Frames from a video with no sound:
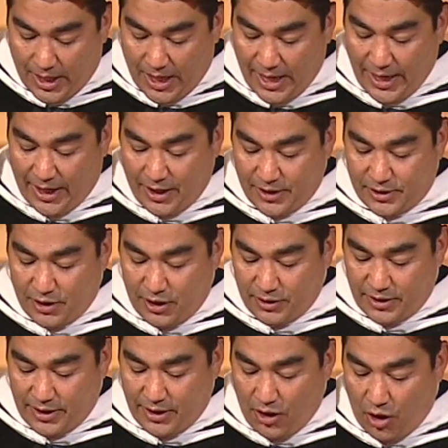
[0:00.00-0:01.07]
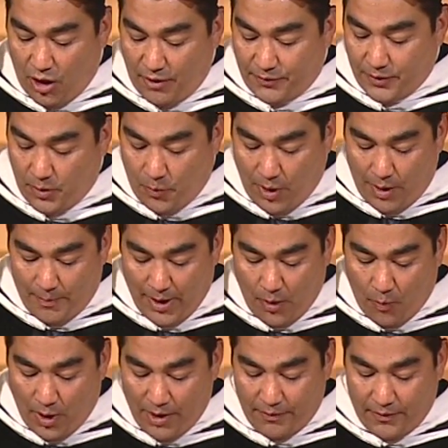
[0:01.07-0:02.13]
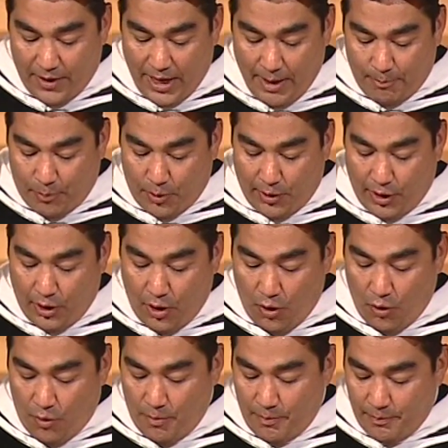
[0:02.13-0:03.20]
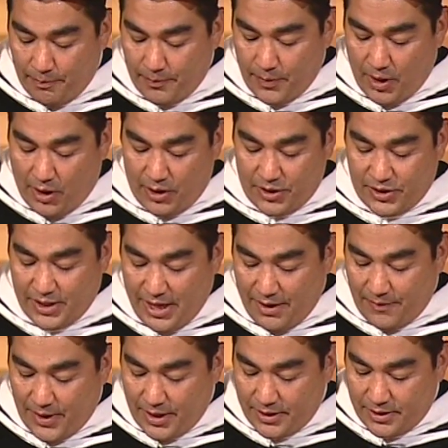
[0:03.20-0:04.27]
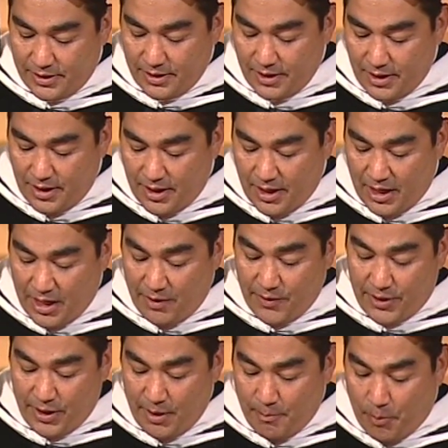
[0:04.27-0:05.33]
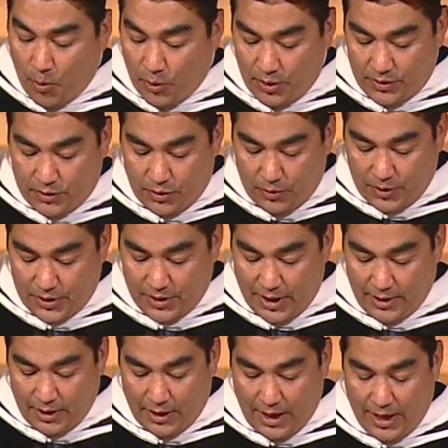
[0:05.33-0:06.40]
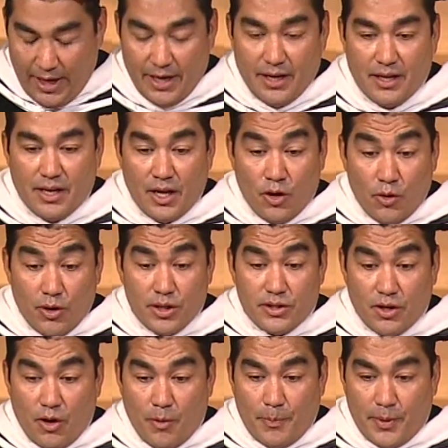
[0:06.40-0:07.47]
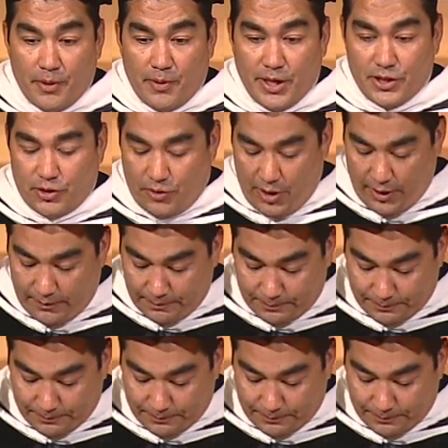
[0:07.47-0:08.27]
and I consulted it often while my wife and I put our home, our savings, and everything important to us on the line in order to open a restaurant.